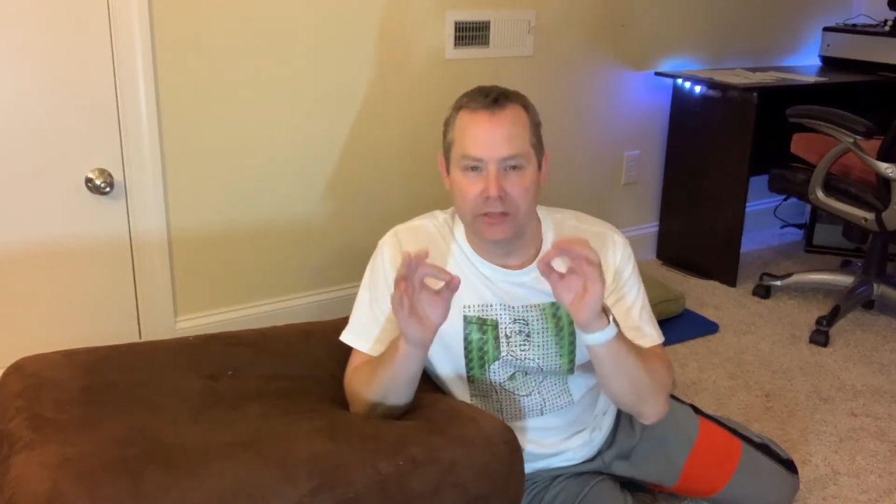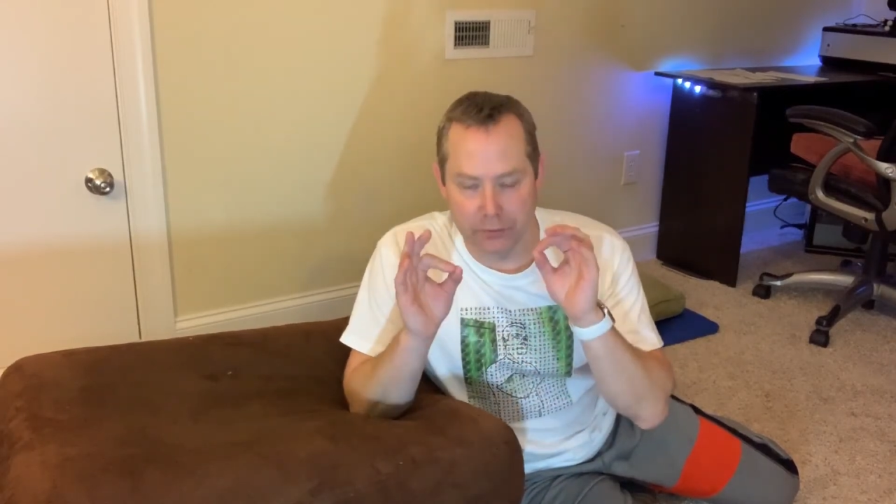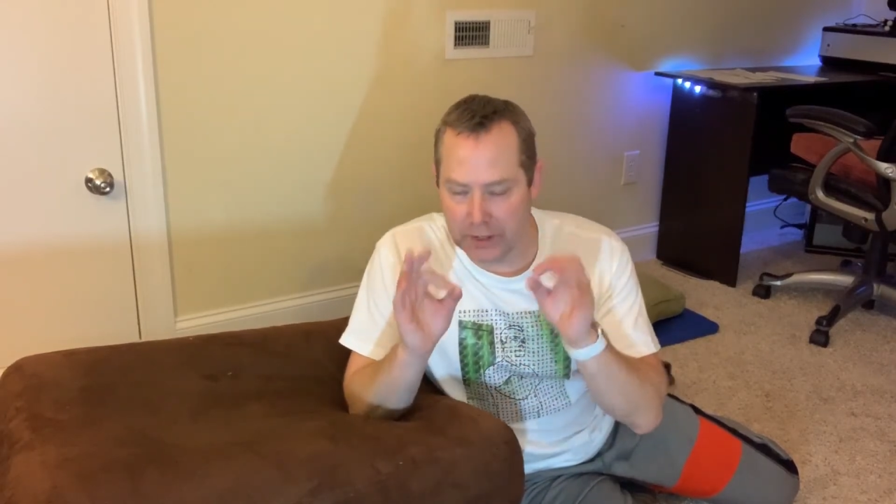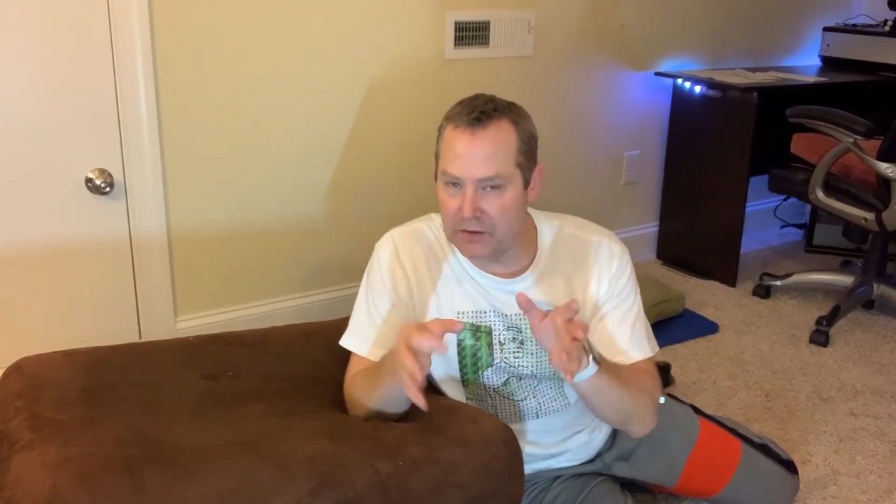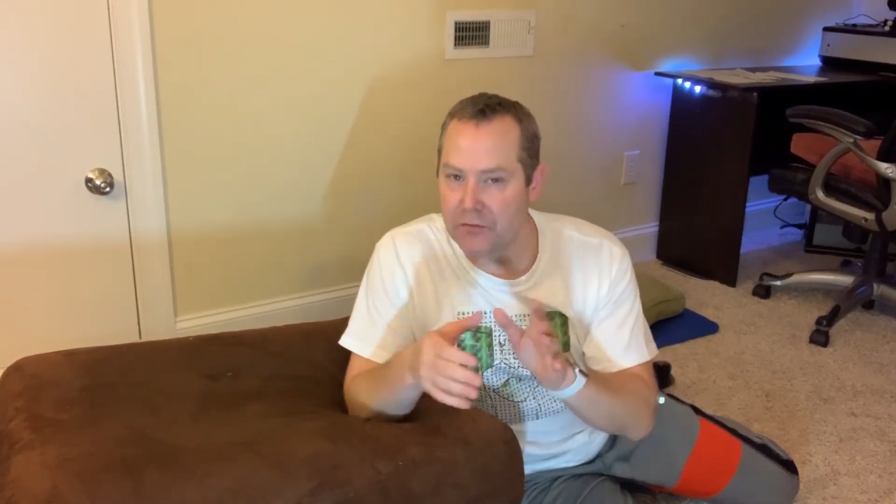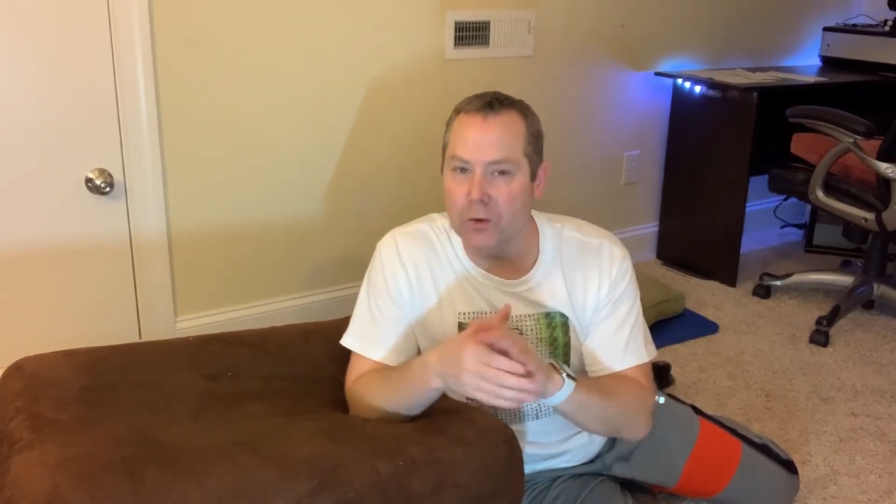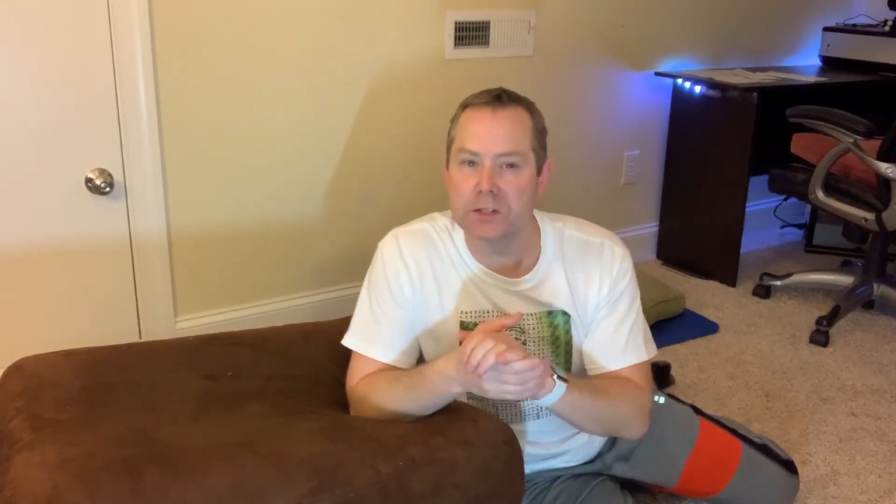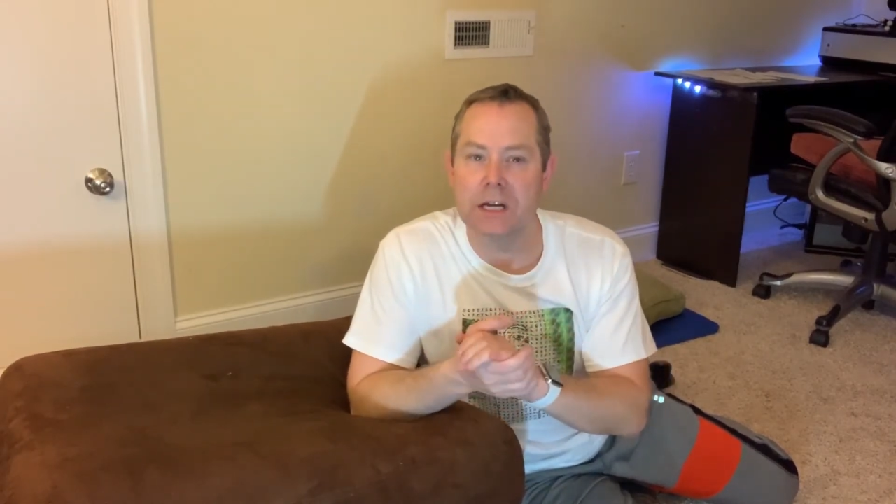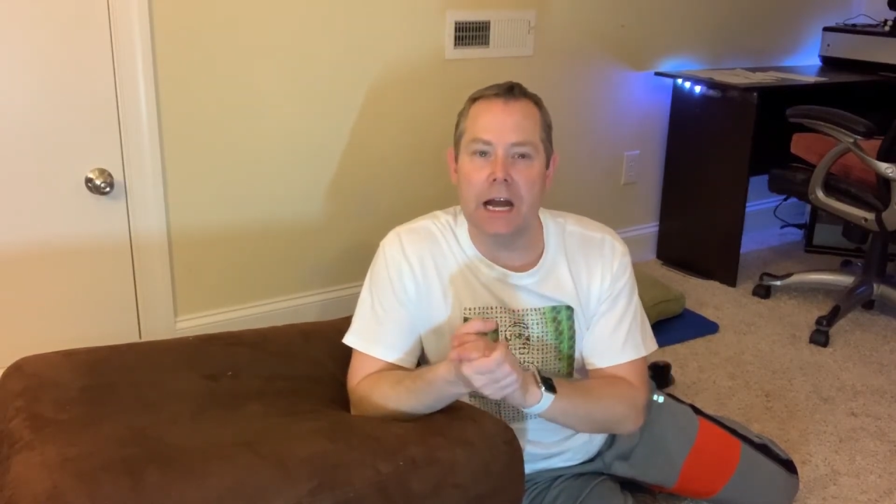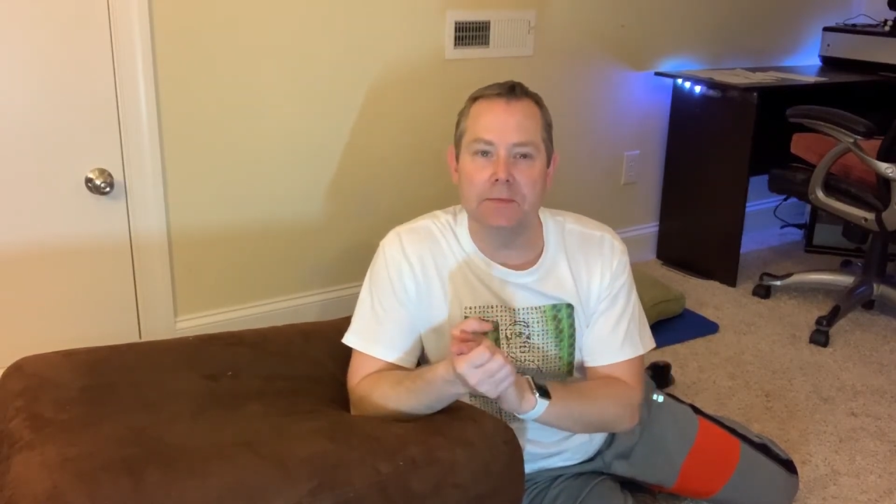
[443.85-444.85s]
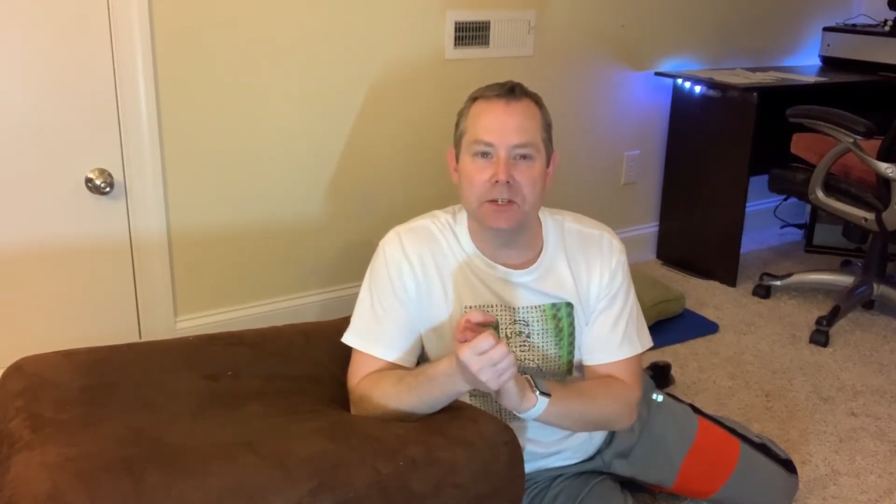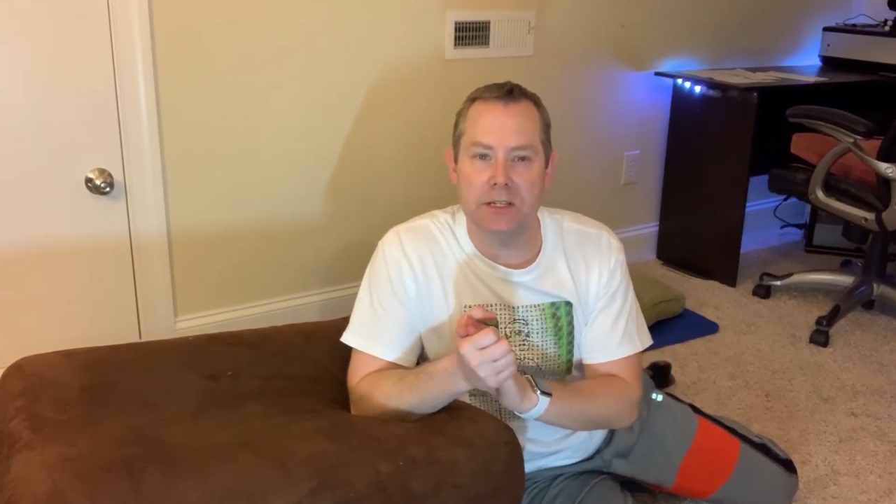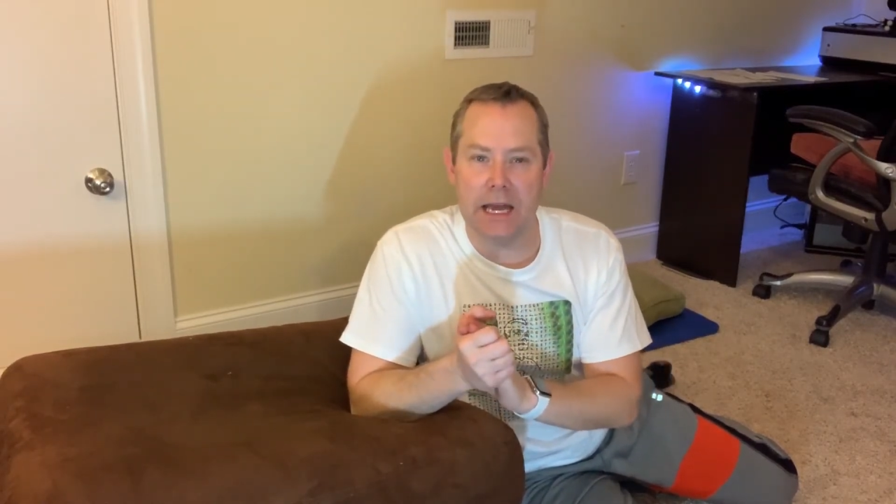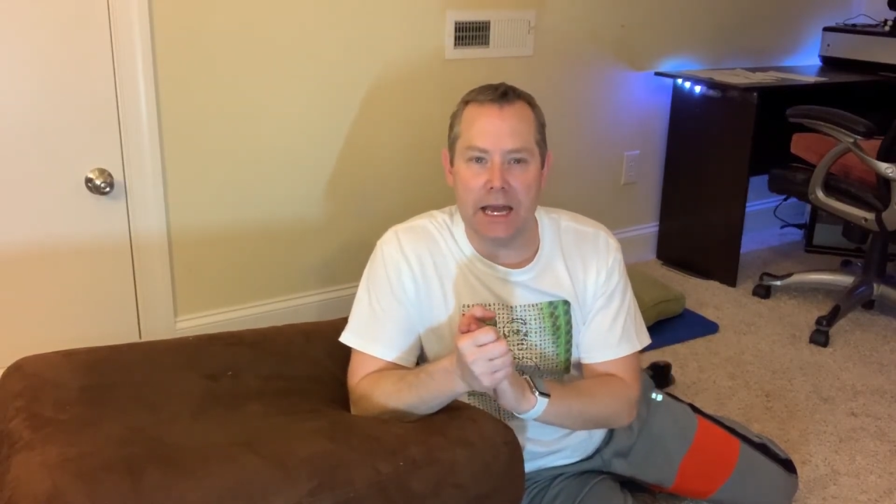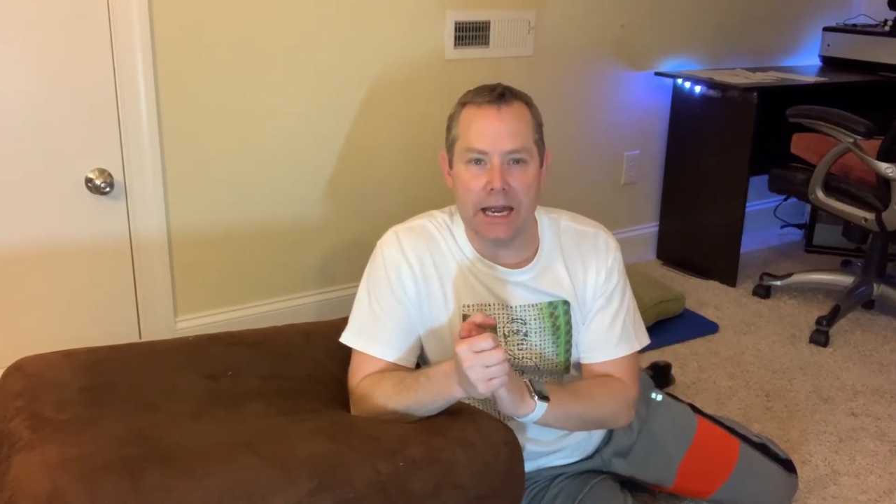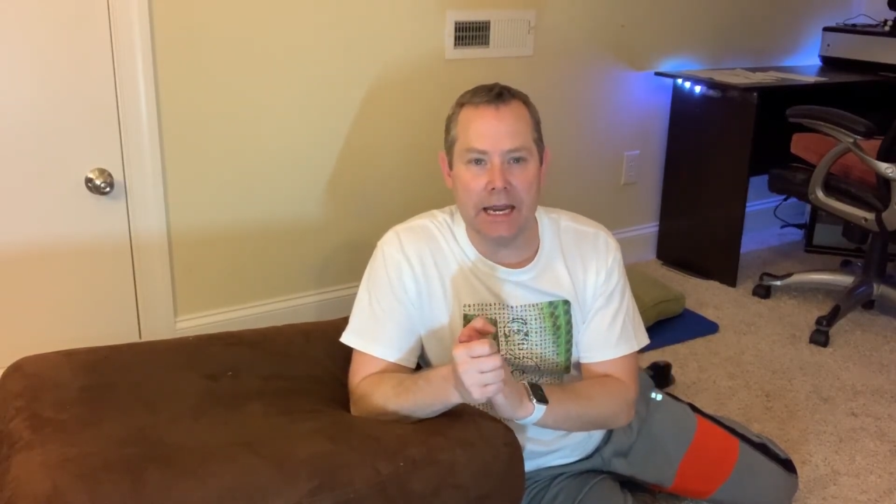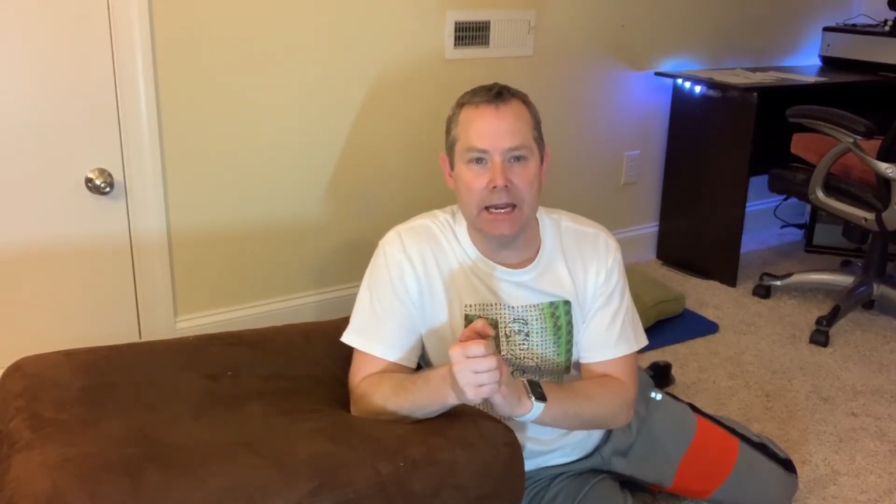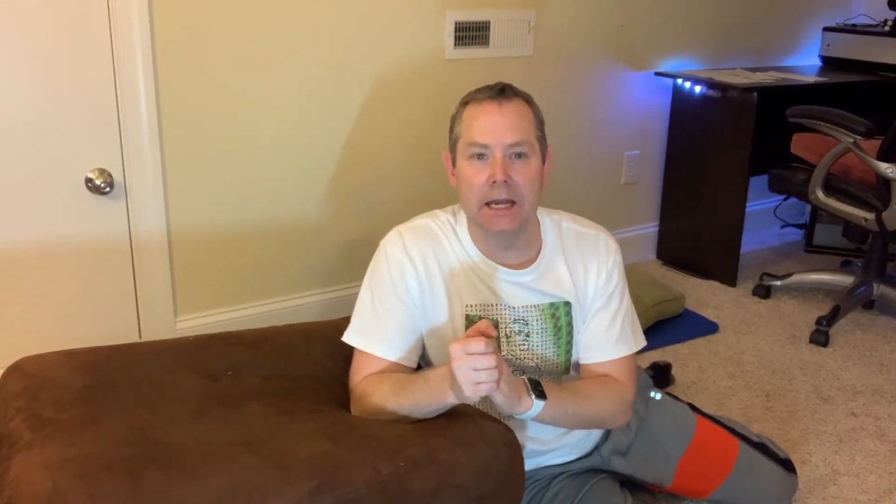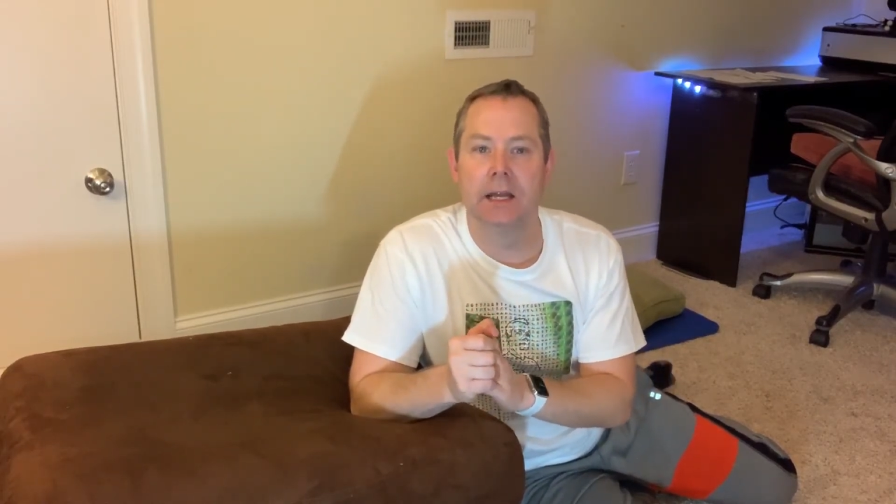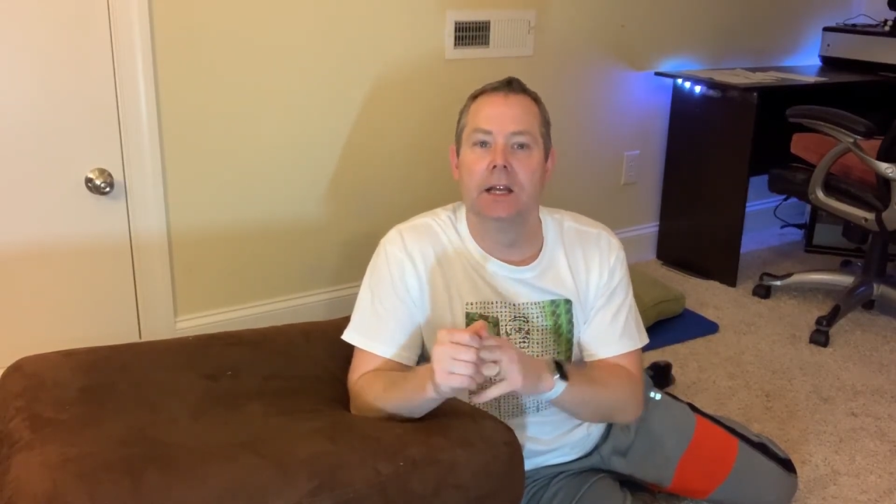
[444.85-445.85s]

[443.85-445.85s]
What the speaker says: 3-4 times a day,